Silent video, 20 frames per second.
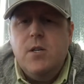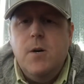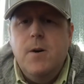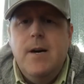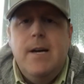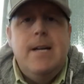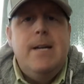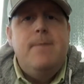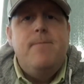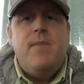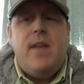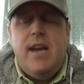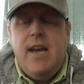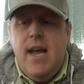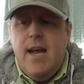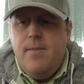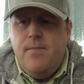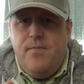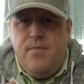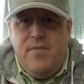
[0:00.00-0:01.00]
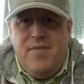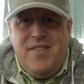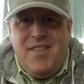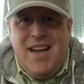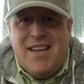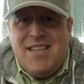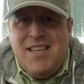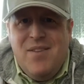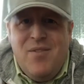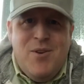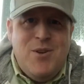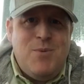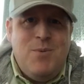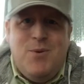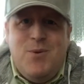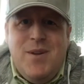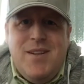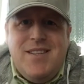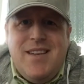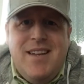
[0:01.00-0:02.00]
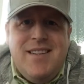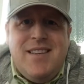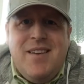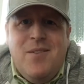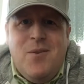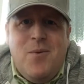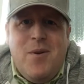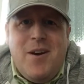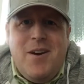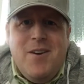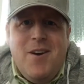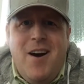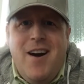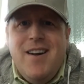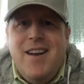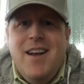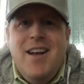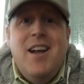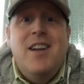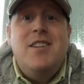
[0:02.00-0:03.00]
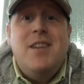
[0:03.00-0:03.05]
So again, that's the difference between Z71 and not.